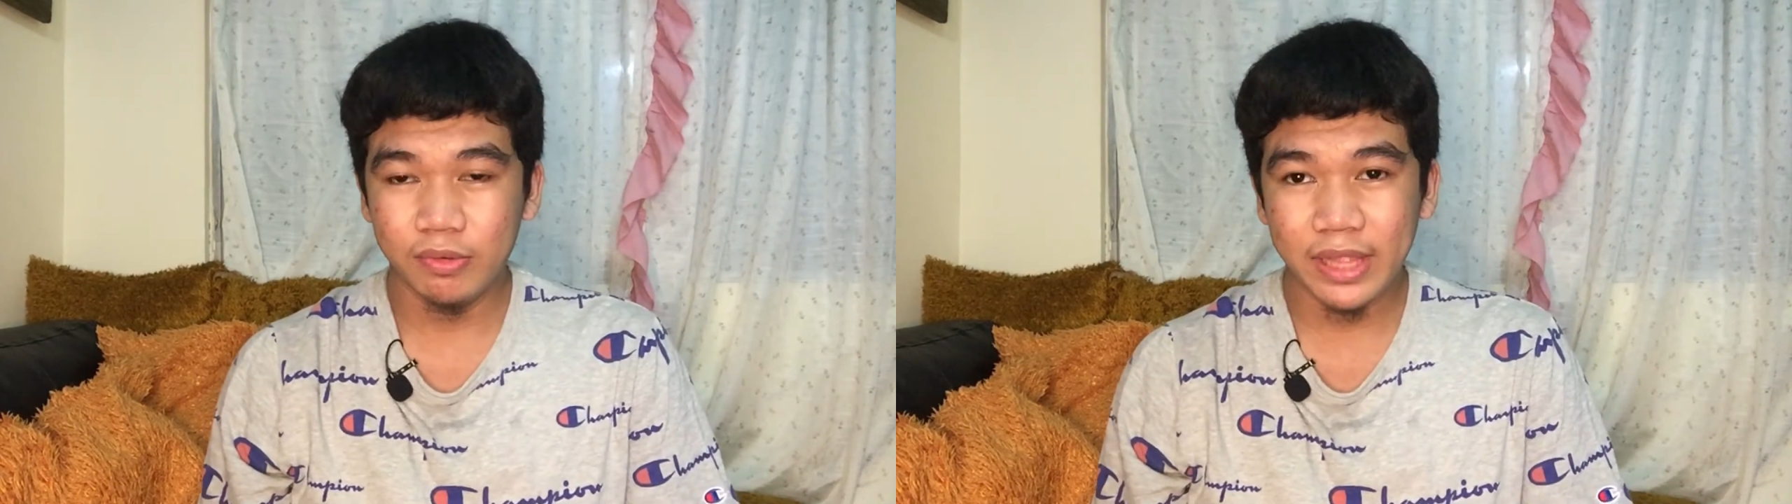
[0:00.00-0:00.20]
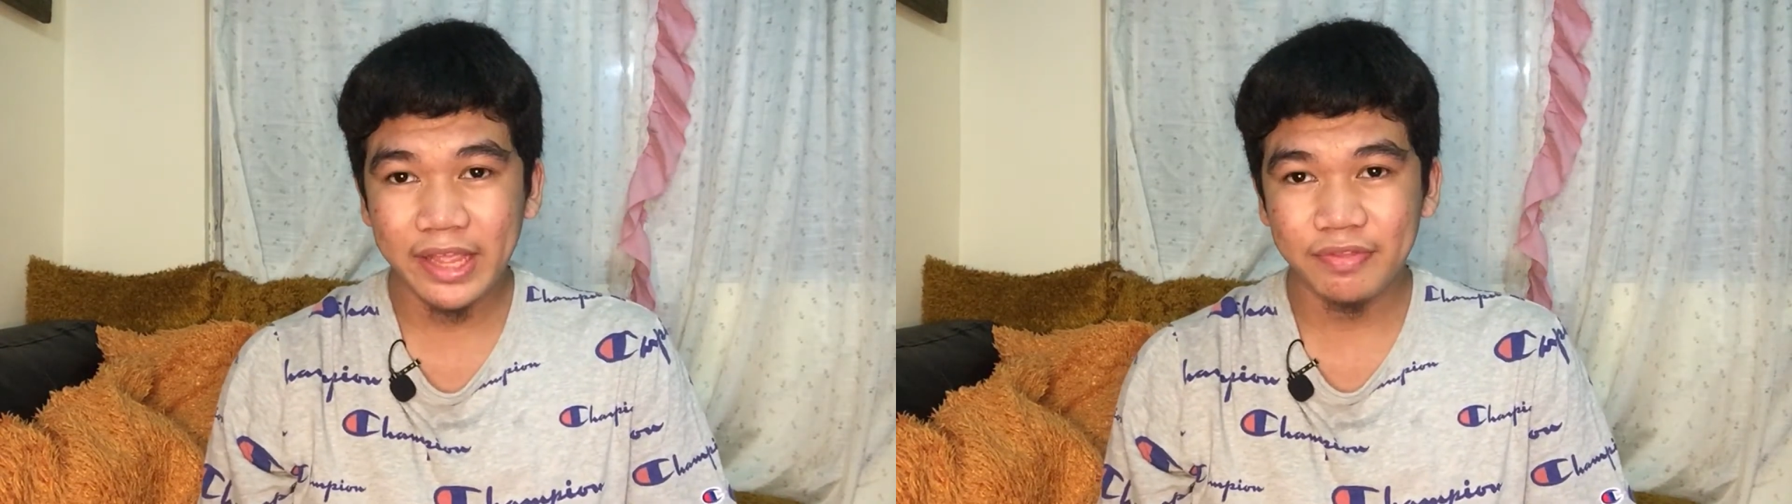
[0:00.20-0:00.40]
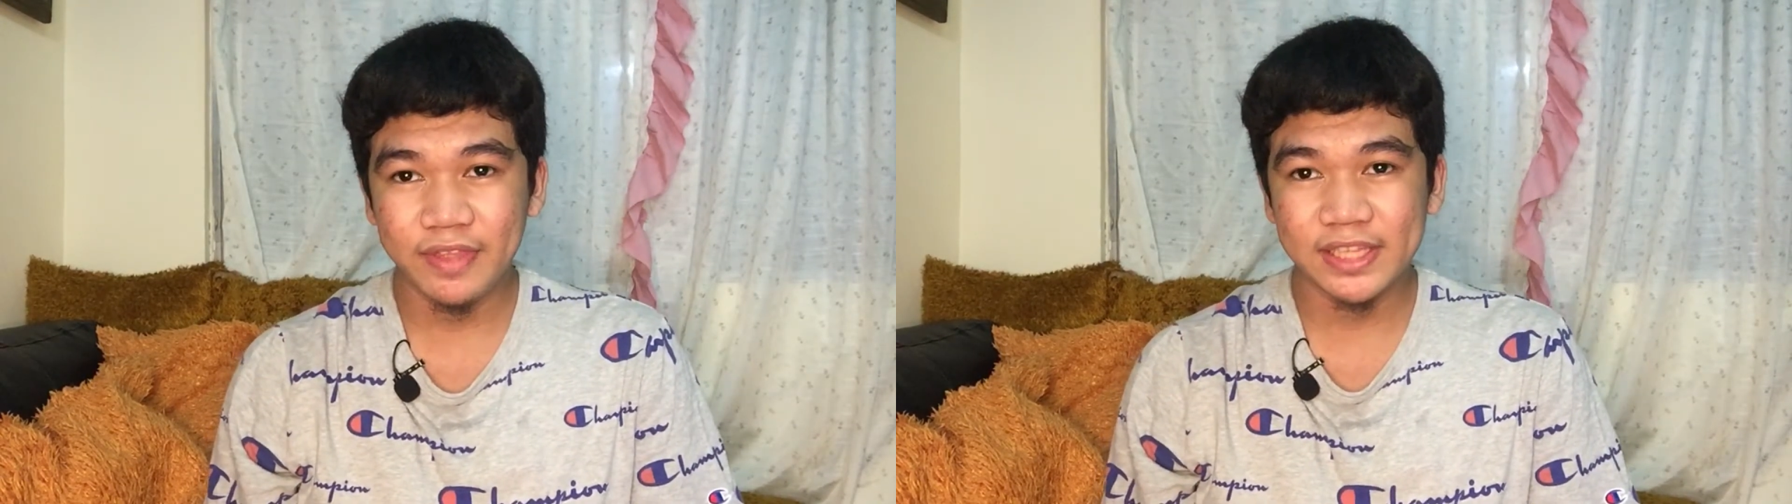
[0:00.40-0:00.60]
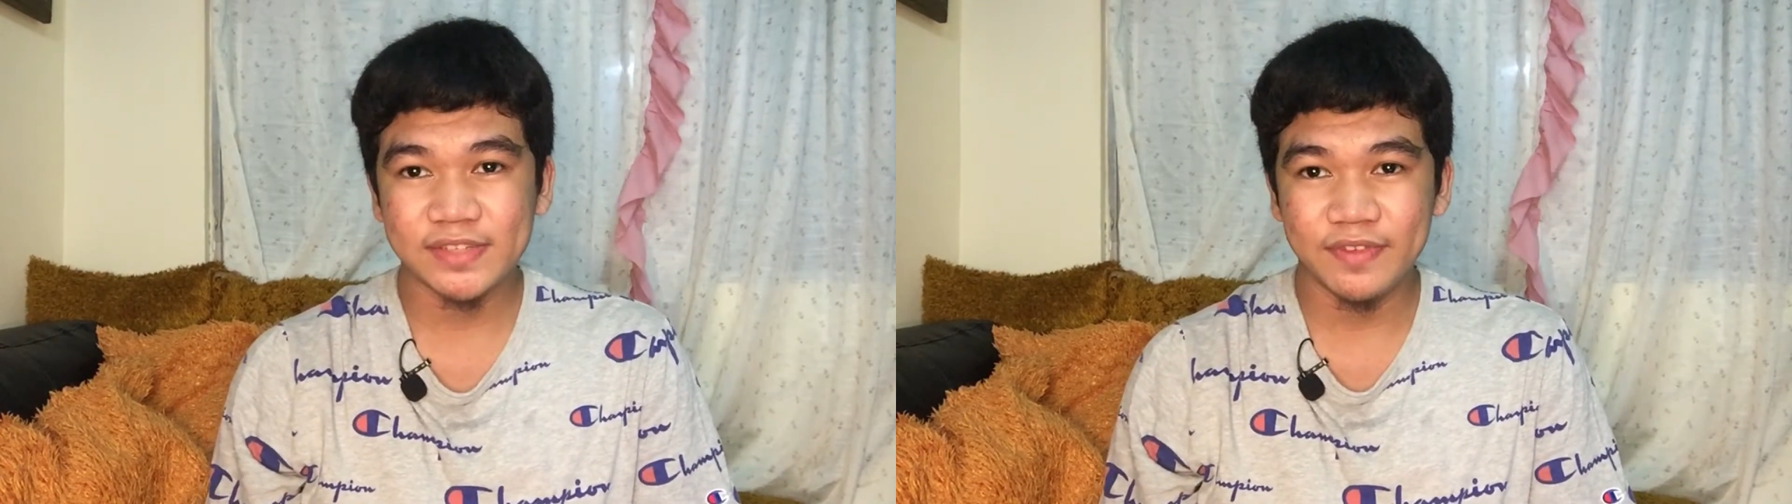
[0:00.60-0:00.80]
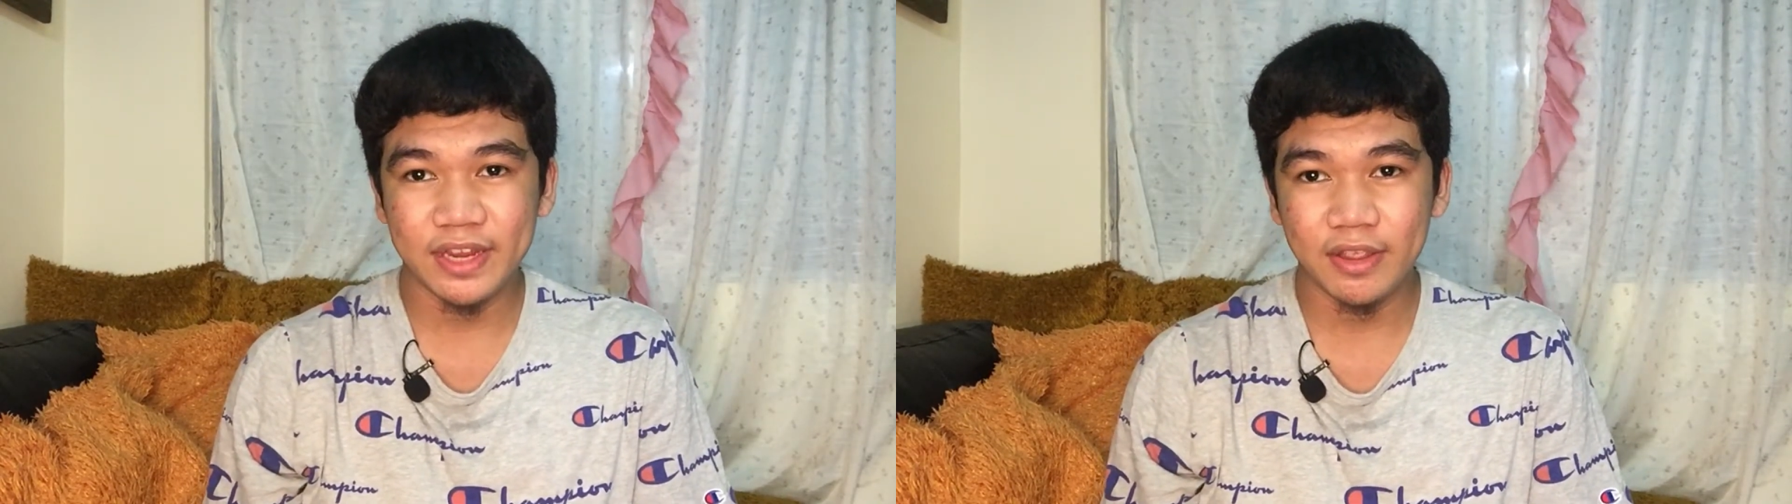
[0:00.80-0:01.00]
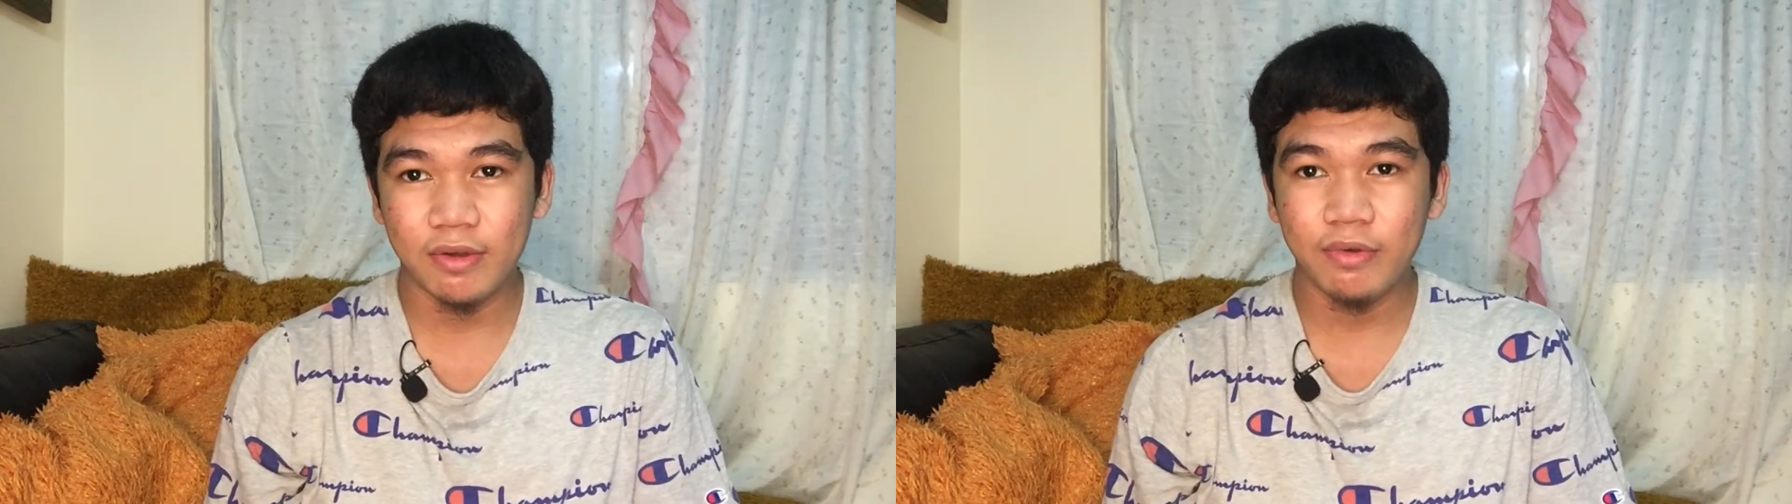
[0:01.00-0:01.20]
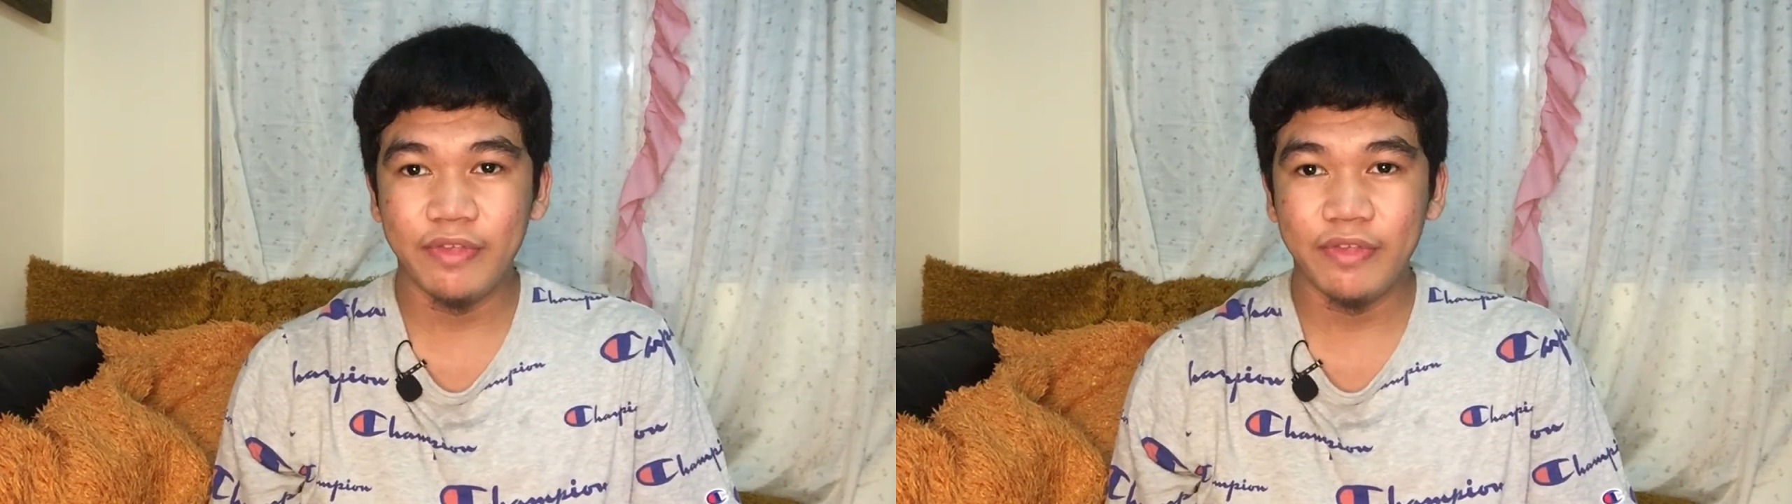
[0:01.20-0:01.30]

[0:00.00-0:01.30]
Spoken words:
like this video.